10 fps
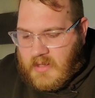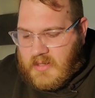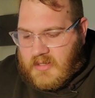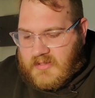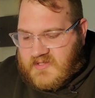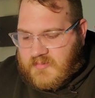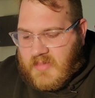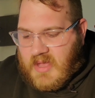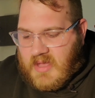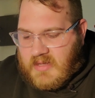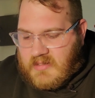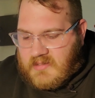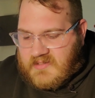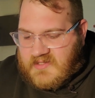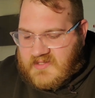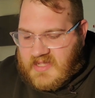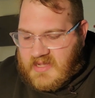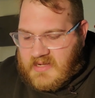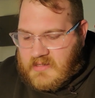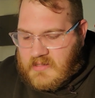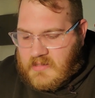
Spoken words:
Now this mod is designed